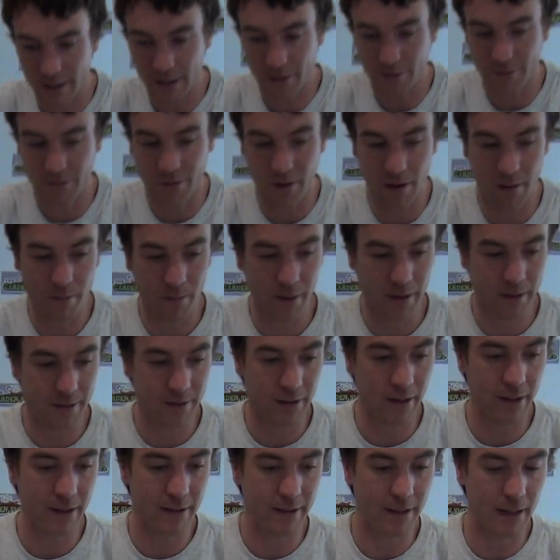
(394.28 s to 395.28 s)
that from my
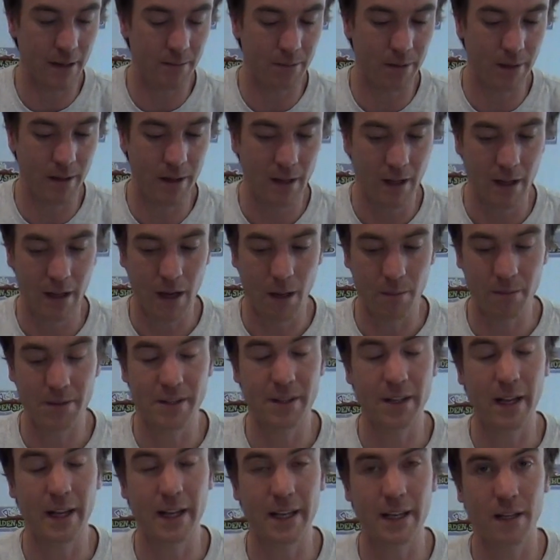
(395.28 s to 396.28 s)
soil sample, I'm
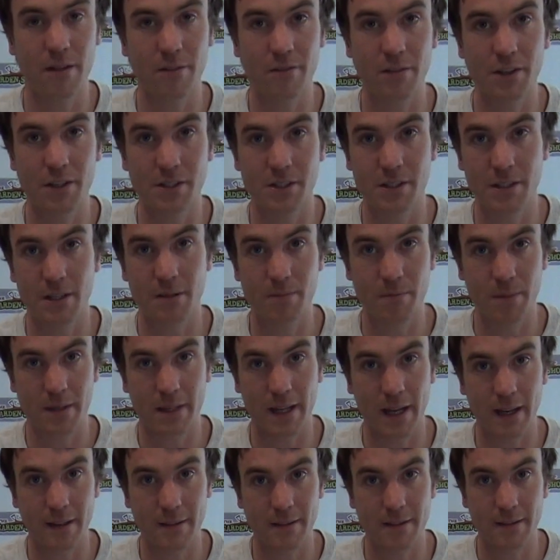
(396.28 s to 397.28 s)
slightly deficient in
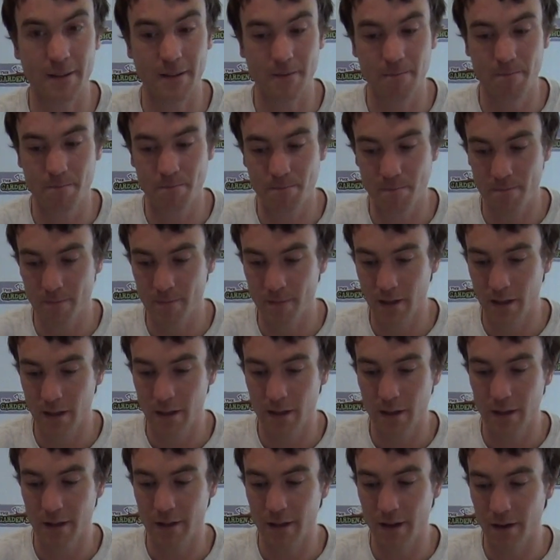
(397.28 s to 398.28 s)
potassium.
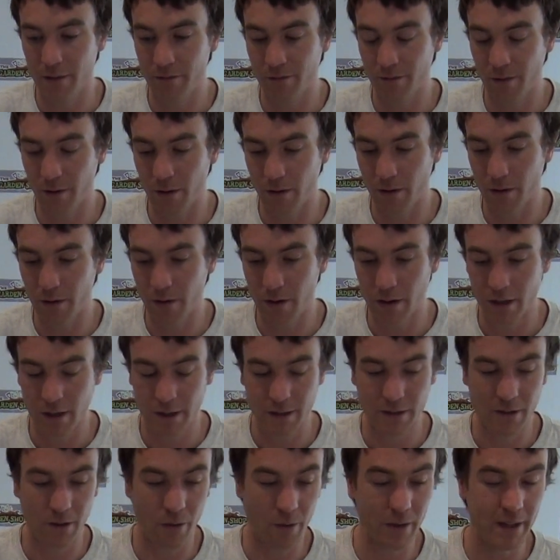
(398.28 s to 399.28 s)
Therefore,
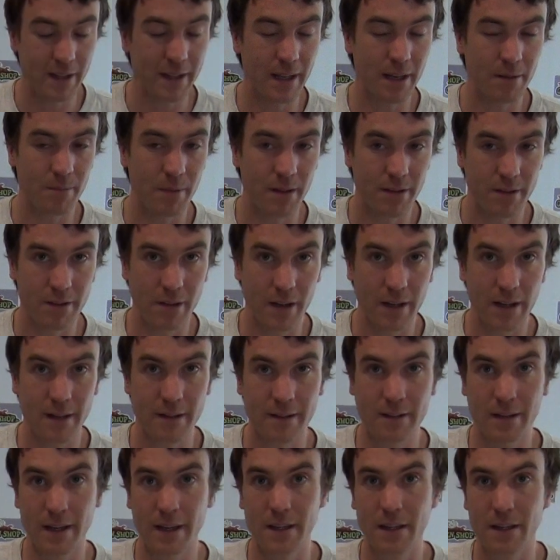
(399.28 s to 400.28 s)
knowing that my soil is
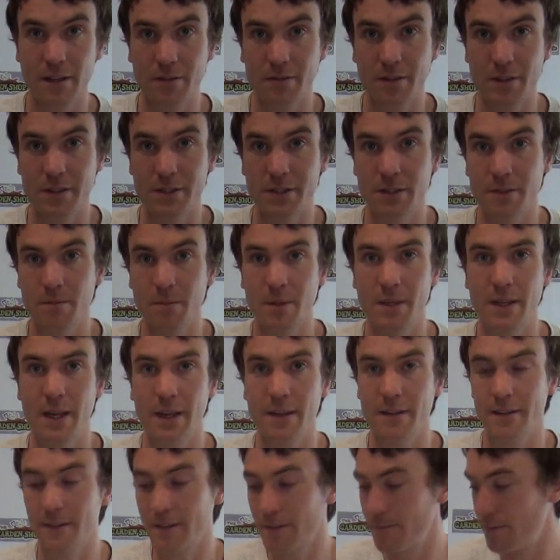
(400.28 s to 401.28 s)
slightly deficient in
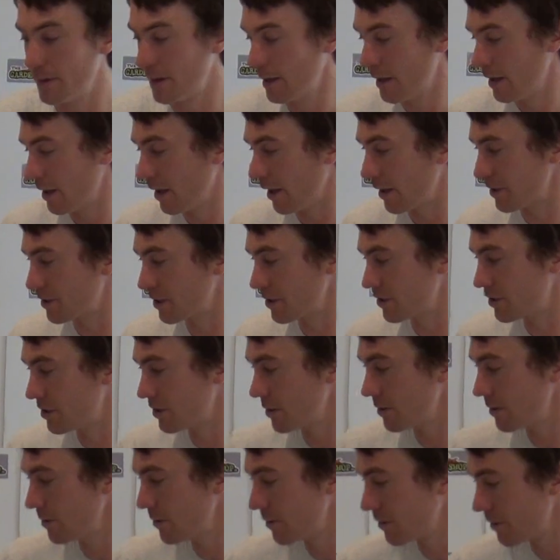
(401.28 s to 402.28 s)
potassium, I should
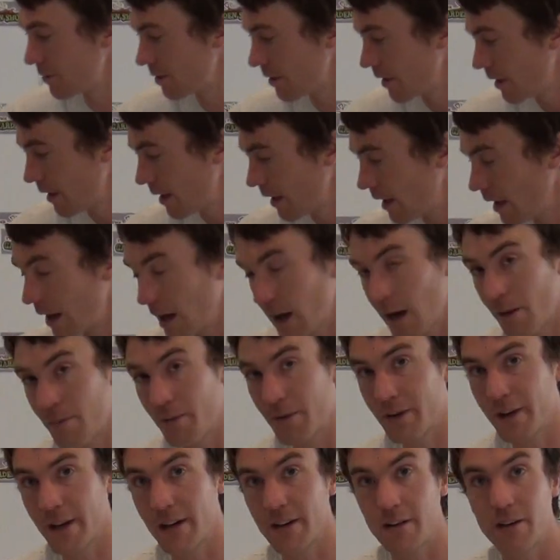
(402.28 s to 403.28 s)
choose a
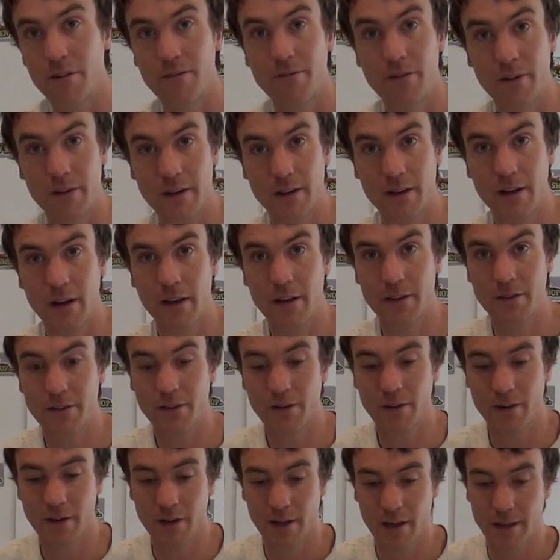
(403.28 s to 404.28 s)
particular
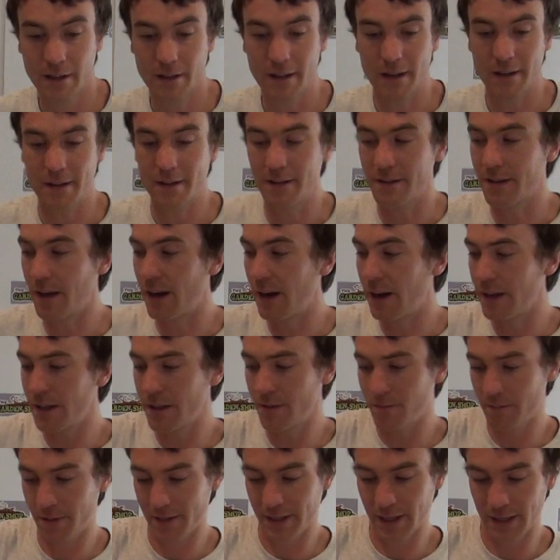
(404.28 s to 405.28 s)
fertilizer that is high
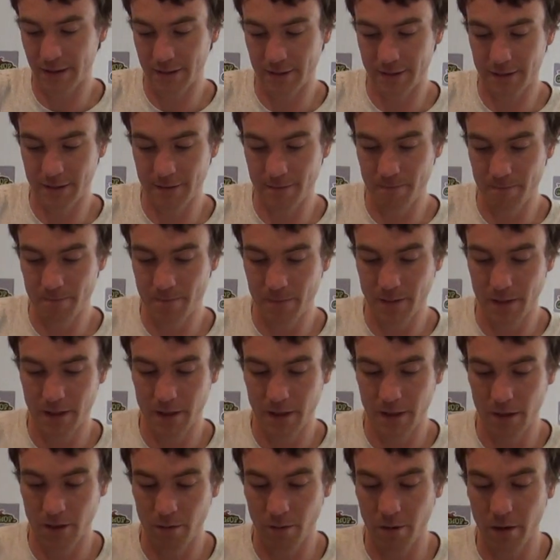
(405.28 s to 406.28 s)
in potassium.
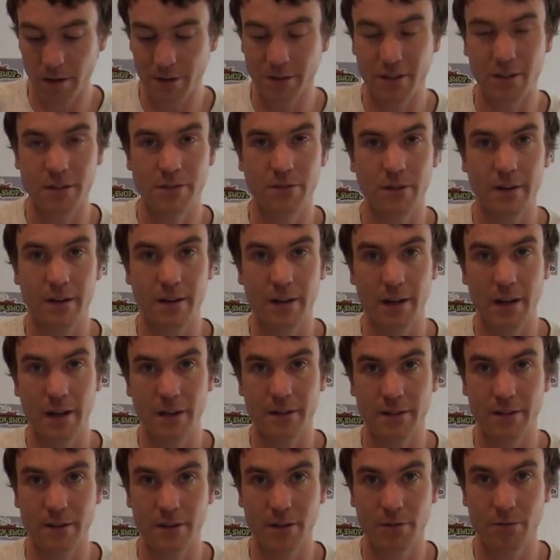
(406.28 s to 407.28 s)
One such
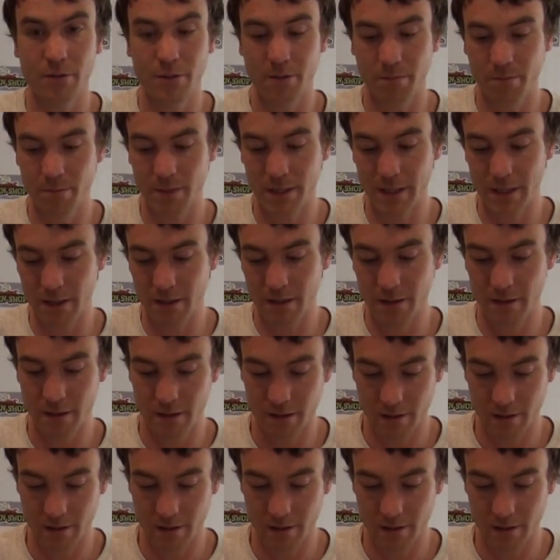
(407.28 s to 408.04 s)
fertilizer would be